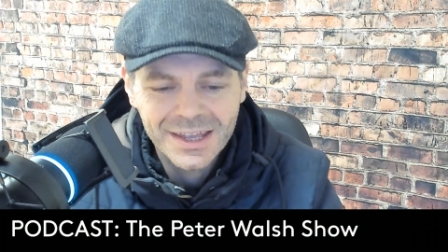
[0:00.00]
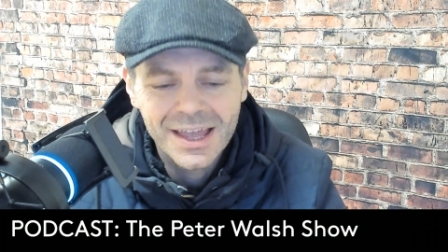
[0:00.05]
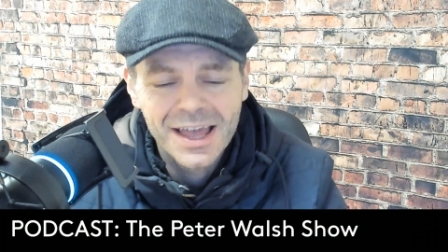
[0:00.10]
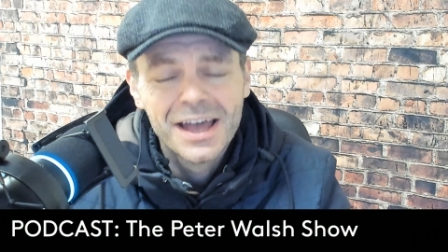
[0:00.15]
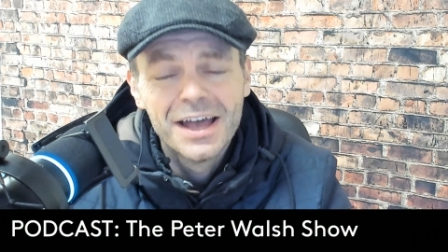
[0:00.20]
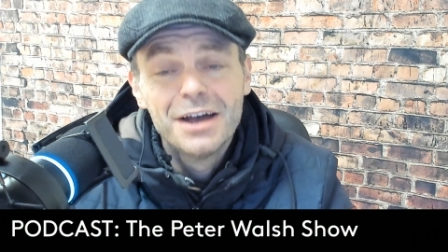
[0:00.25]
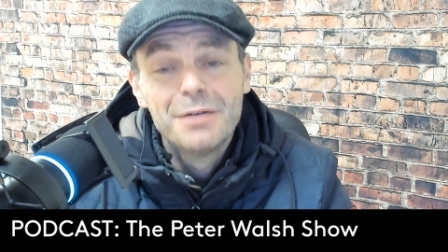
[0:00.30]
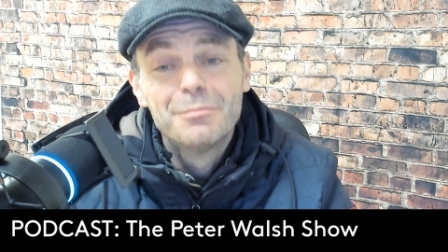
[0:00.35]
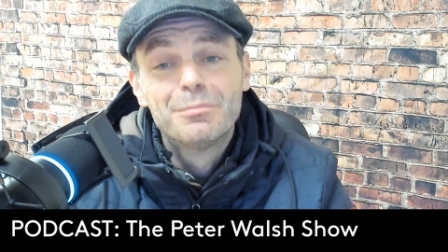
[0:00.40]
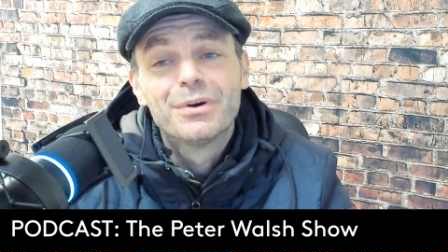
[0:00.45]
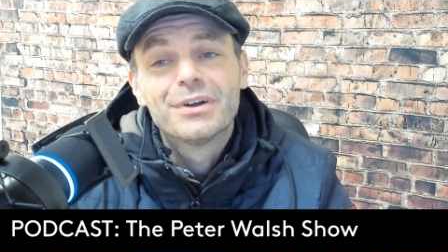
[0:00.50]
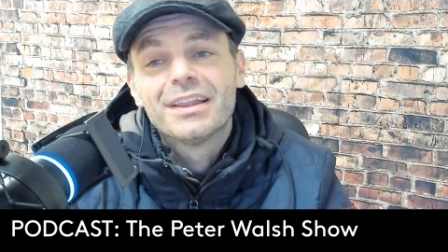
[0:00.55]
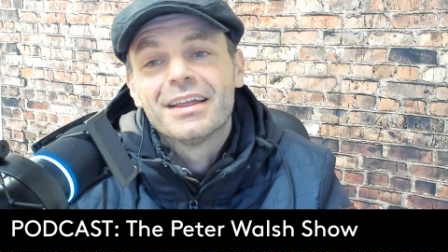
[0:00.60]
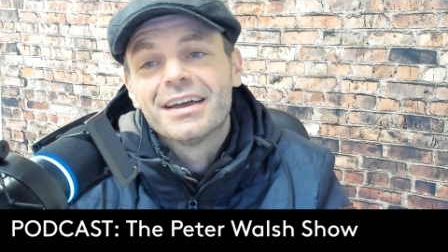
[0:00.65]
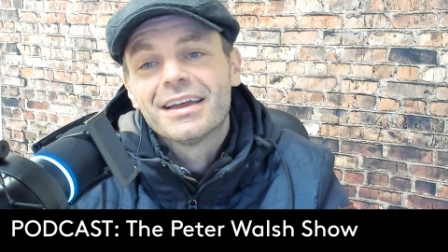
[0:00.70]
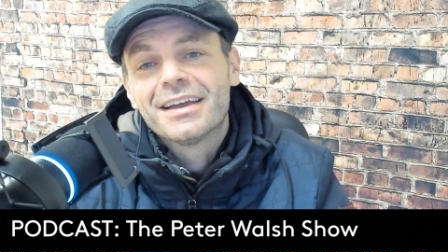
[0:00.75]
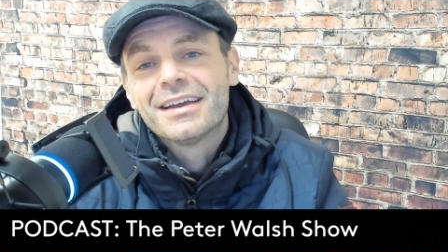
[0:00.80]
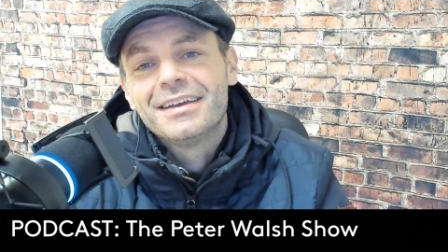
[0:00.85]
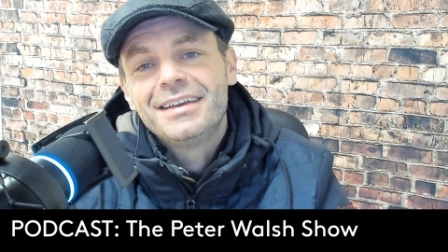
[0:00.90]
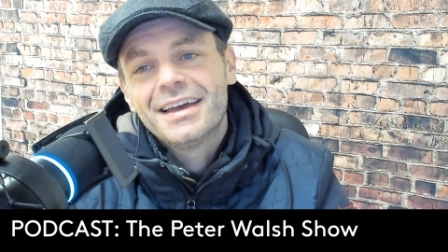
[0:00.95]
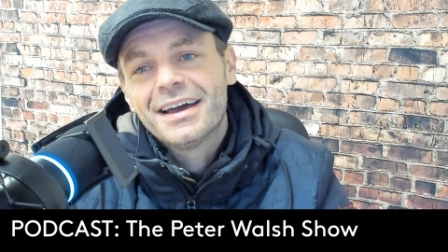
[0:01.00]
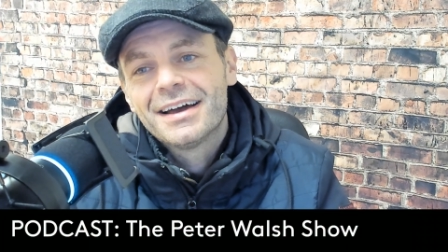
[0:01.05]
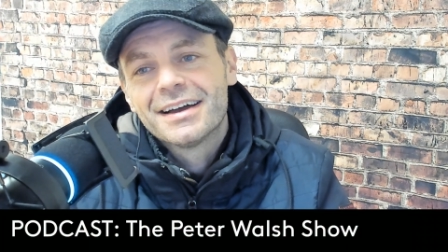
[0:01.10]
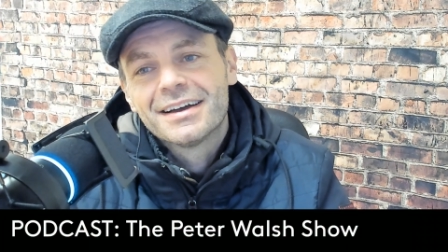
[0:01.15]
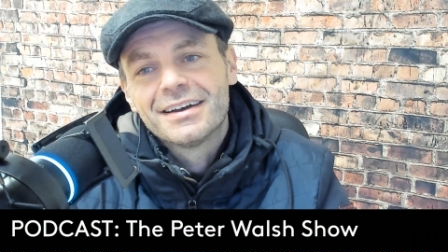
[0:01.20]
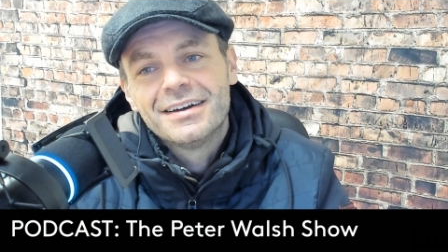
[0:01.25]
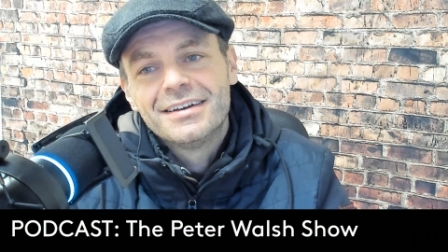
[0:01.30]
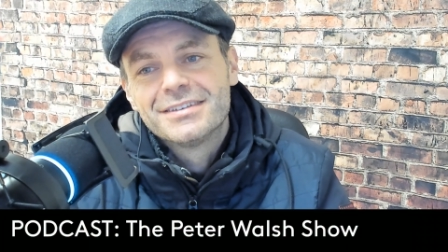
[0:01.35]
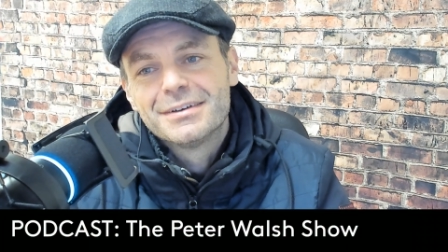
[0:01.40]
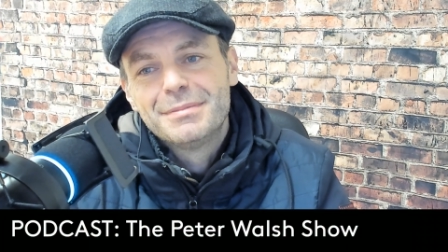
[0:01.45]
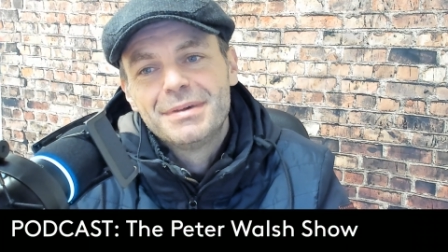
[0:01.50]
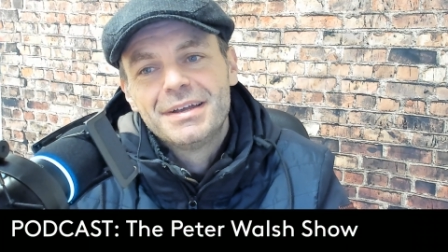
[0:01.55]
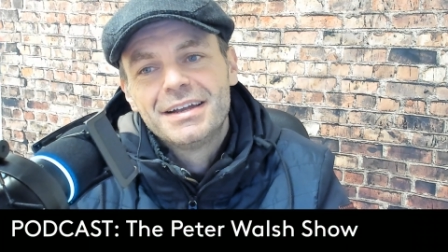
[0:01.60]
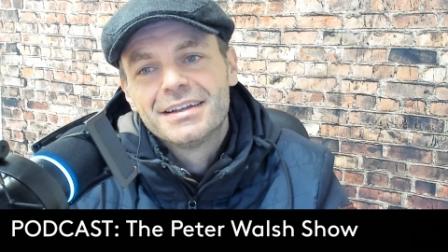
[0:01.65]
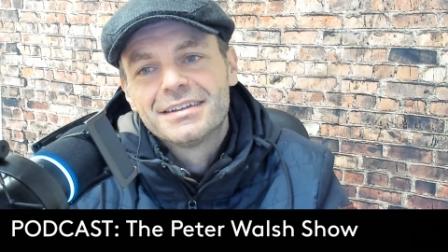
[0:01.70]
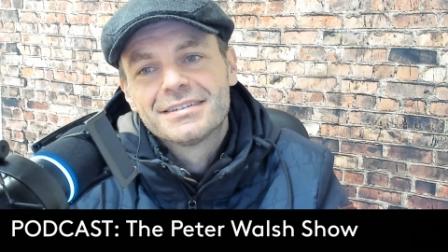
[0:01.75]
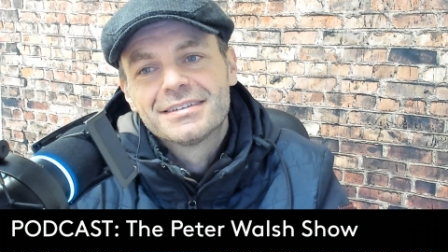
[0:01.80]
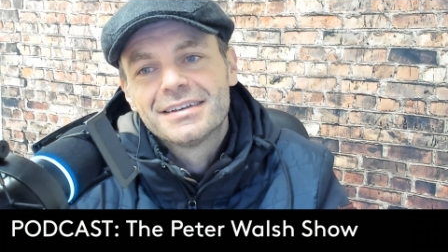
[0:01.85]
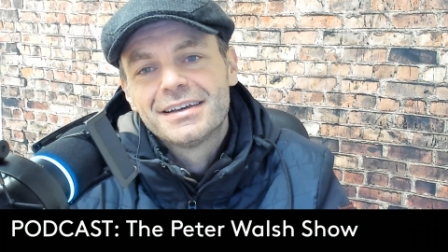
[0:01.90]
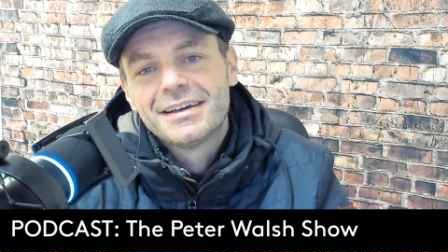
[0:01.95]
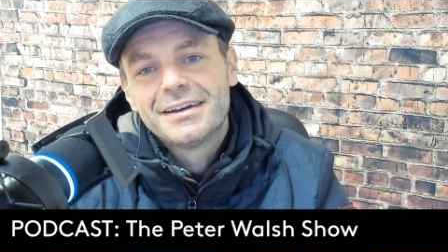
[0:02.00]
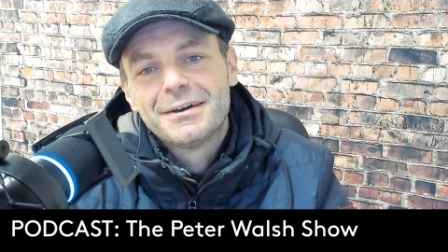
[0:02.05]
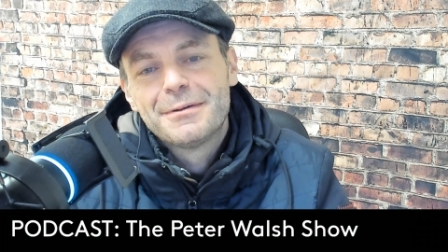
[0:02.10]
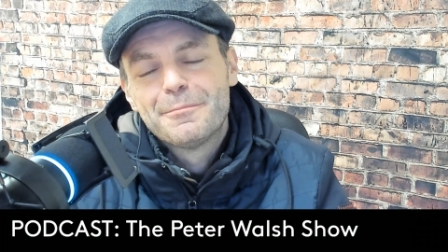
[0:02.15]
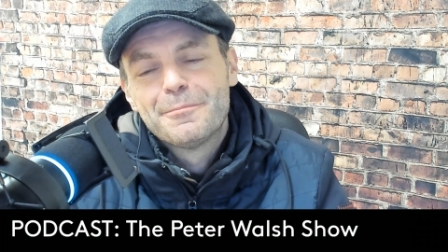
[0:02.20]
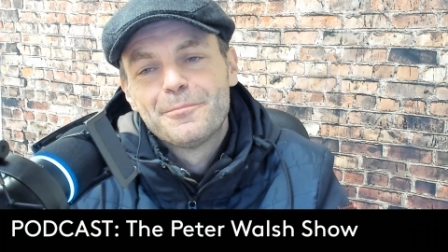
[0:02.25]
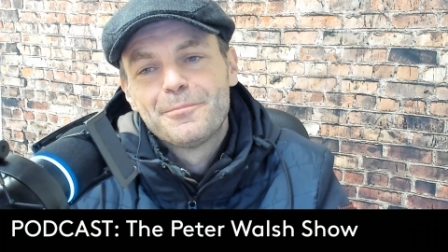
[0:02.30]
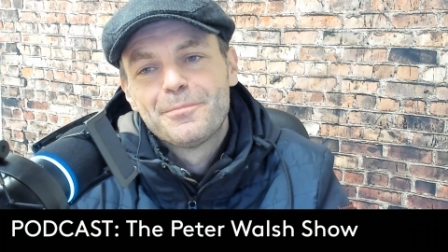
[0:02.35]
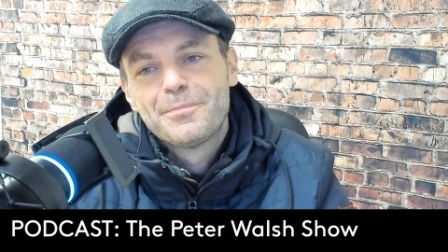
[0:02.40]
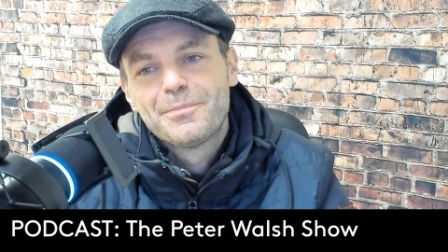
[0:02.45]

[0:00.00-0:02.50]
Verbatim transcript: but like, yeah, guys, I mean, it's um,